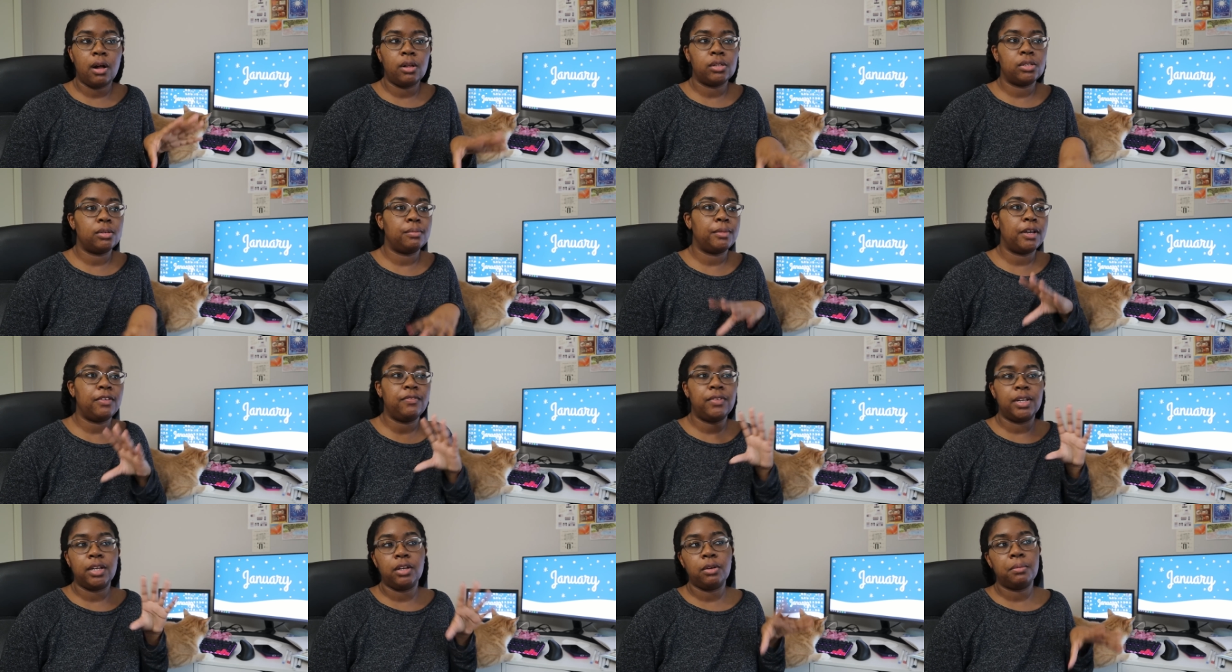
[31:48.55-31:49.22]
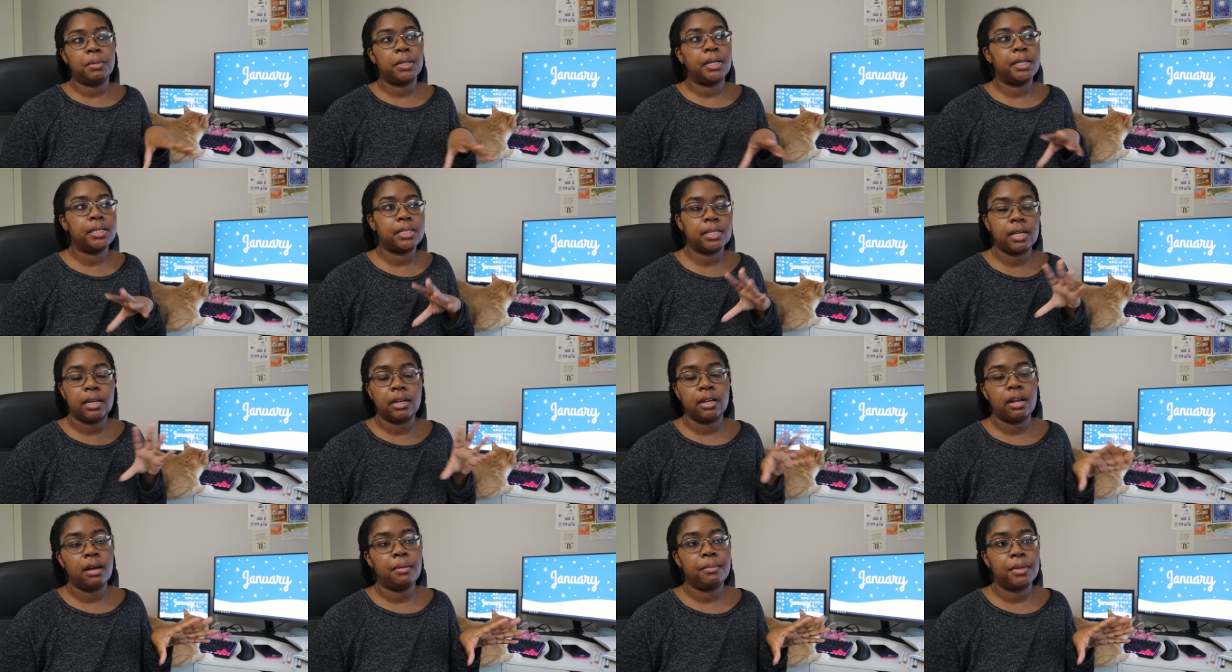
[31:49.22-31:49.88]
Also, my video plans
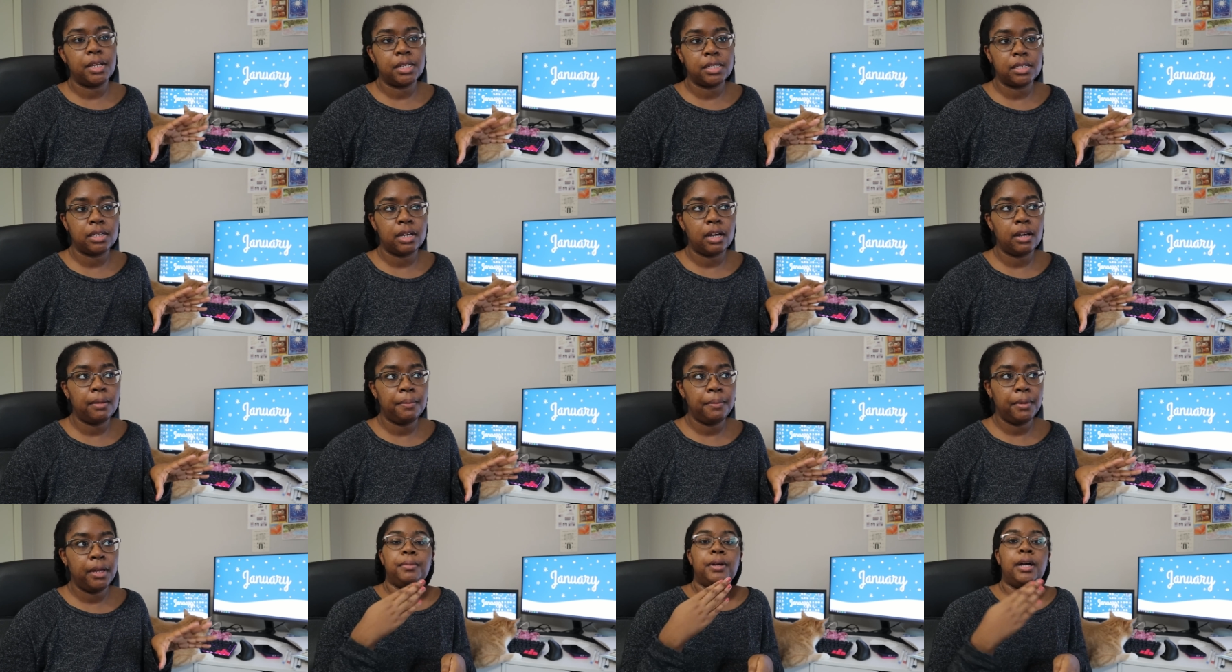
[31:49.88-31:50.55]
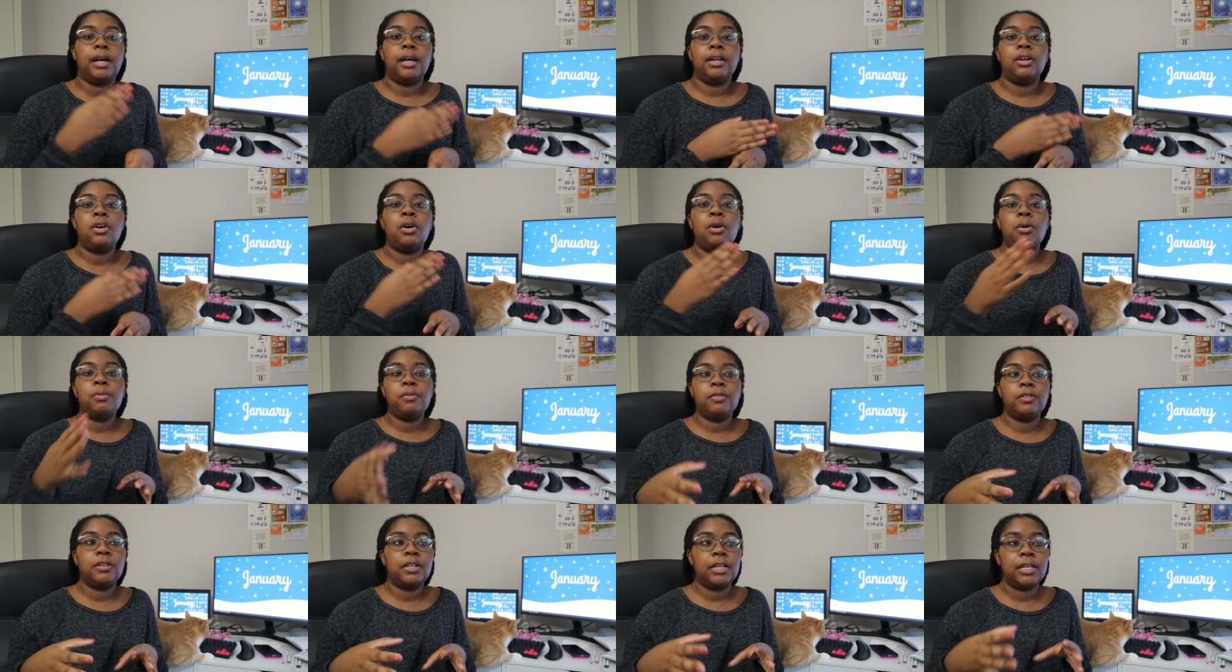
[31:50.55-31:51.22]
kind of got messed up, but
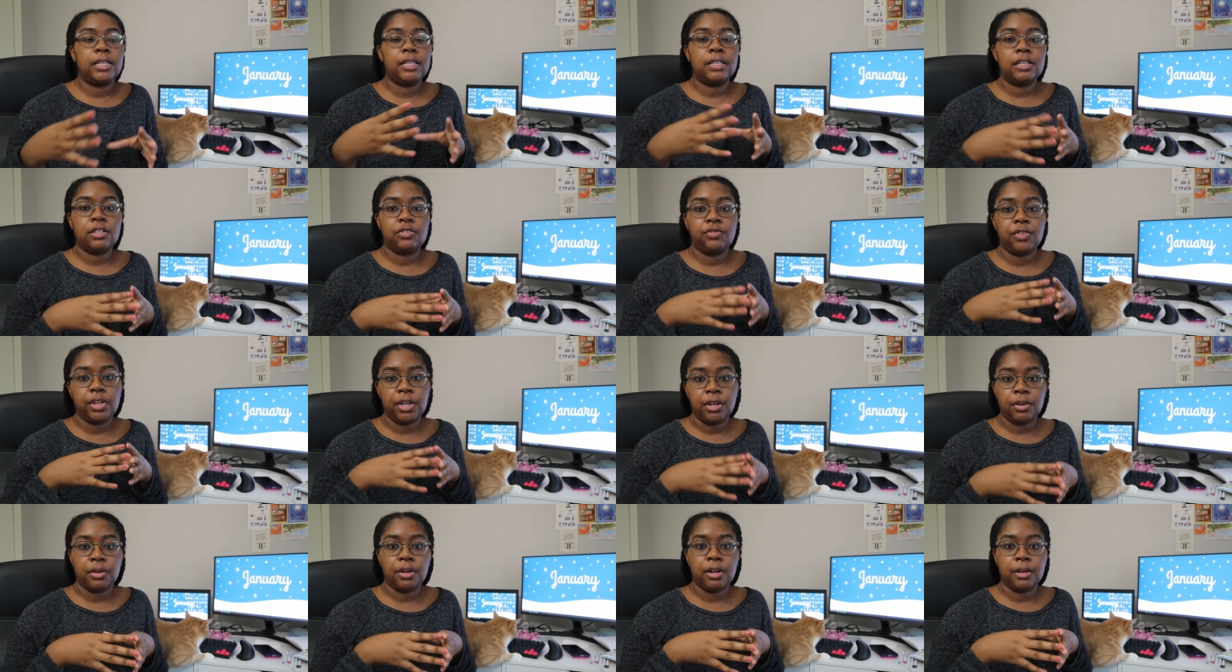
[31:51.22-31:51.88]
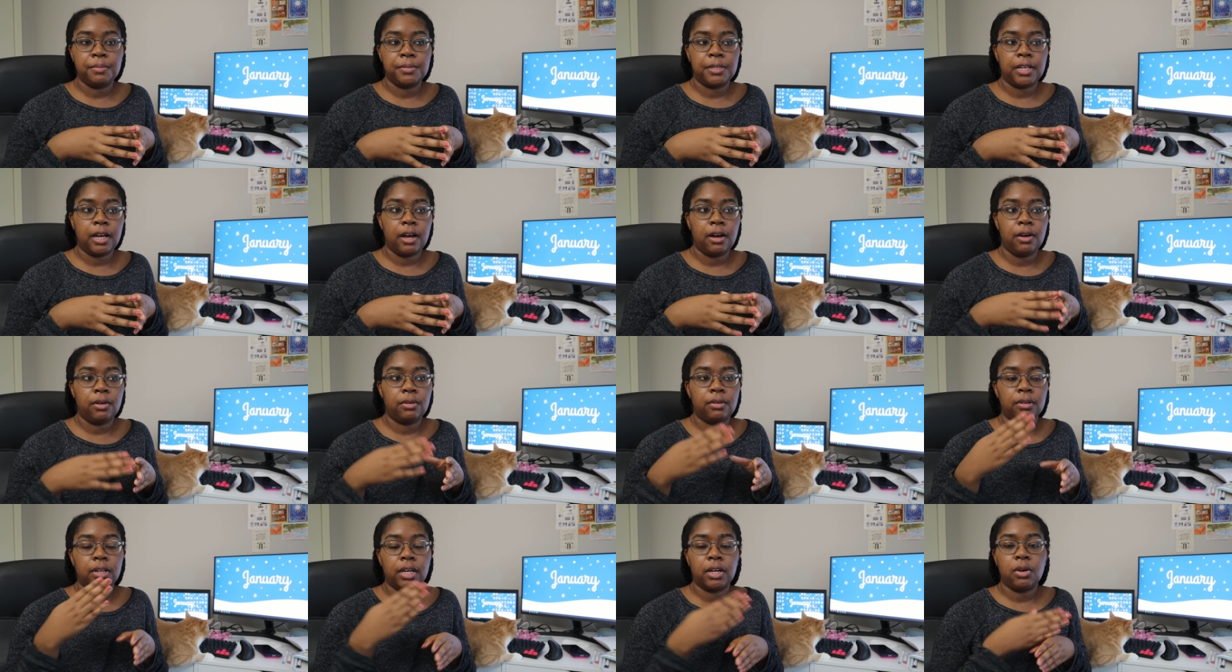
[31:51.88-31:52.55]
hopefully this video comes
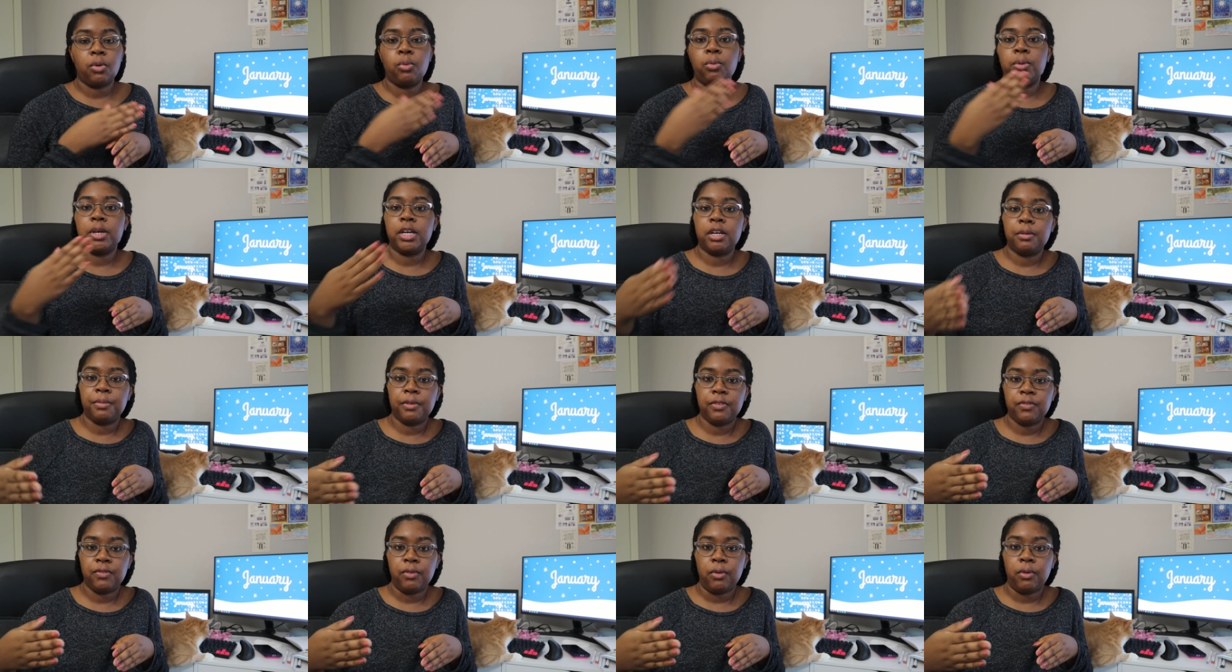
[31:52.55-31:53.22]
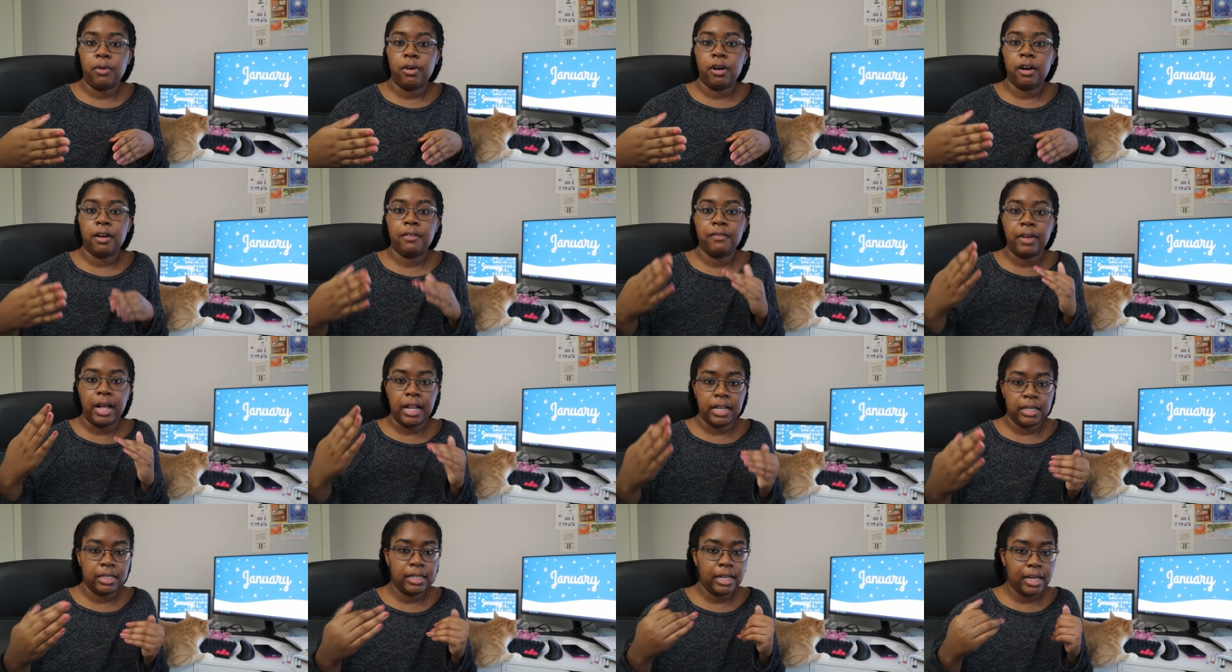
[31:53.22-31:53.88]
out like a week before
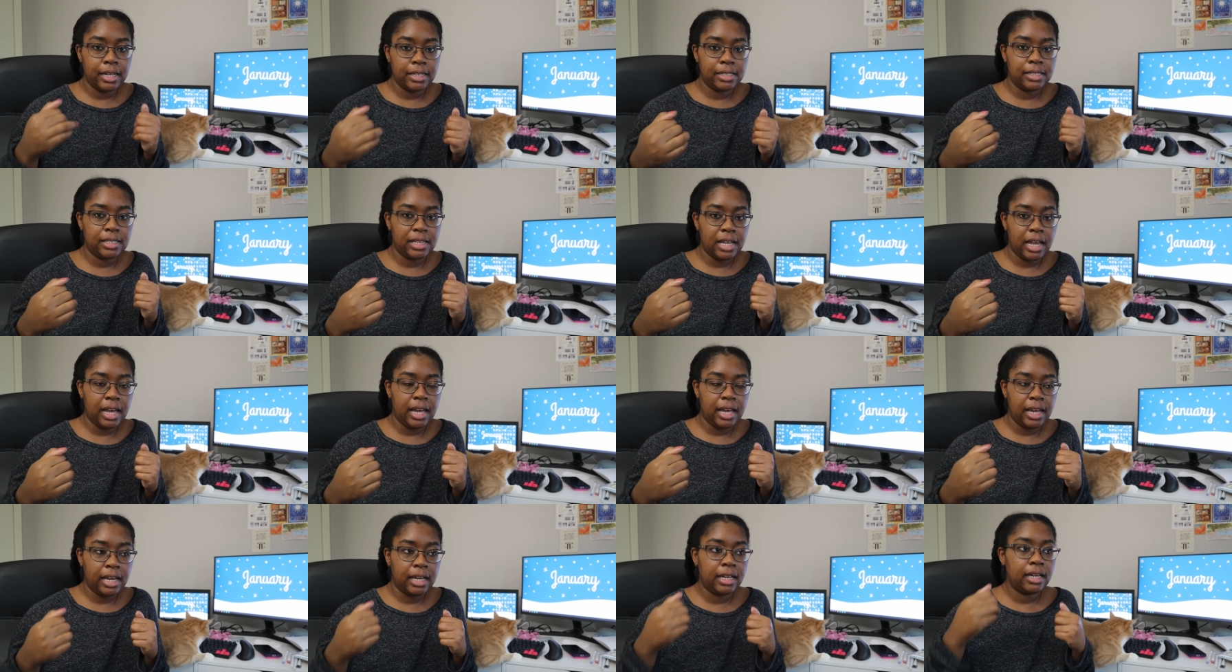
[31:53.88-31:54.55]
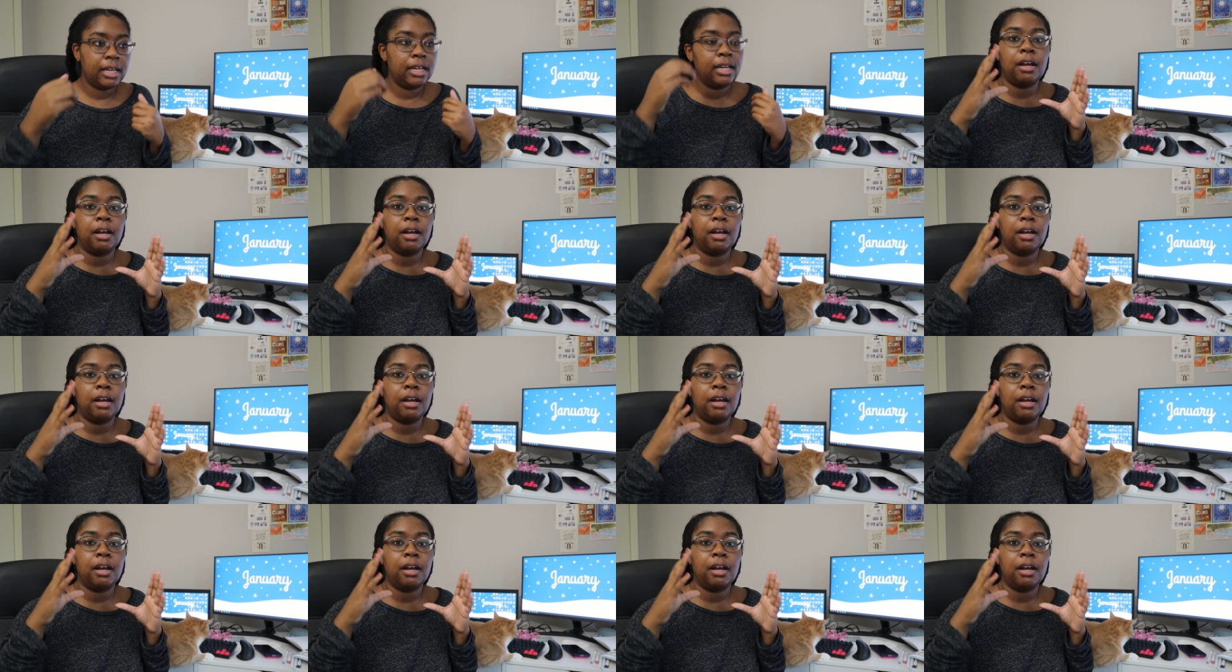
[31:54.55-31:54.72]
Valentine's Day.